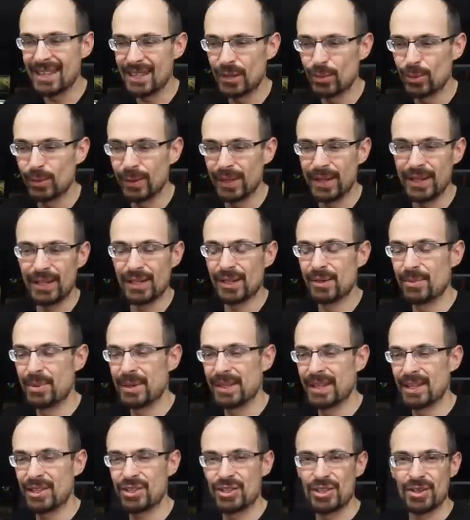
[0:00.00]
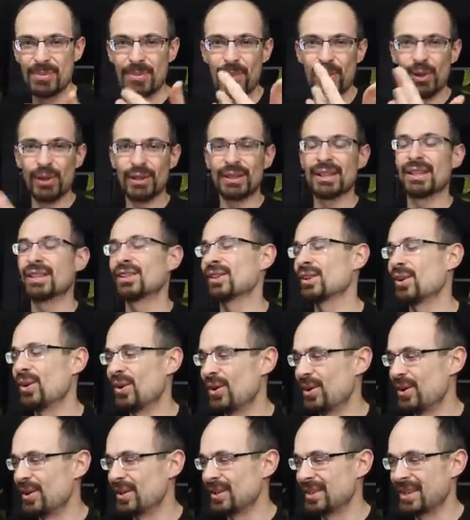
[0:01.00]
It will either be that she molted
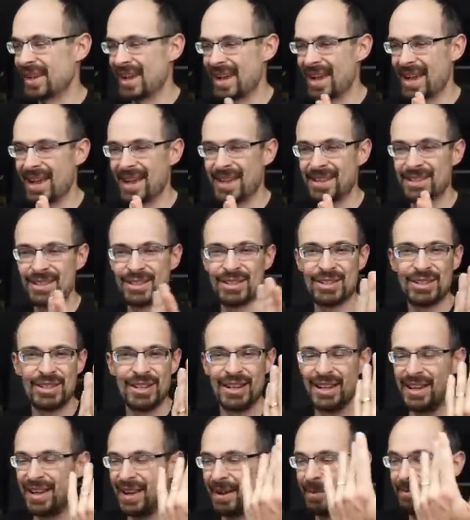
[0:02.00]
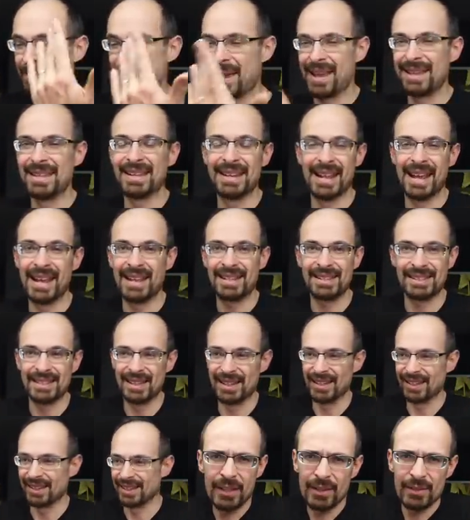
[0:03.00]
or that she made an egg
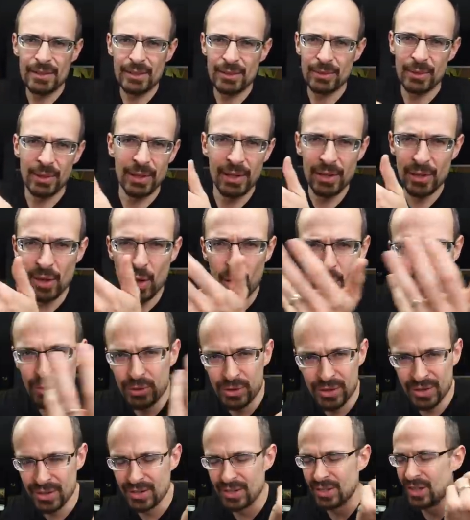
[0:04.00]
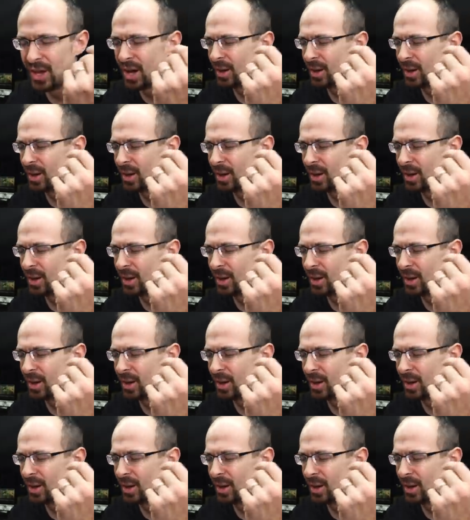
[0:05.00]
sac. There is really no third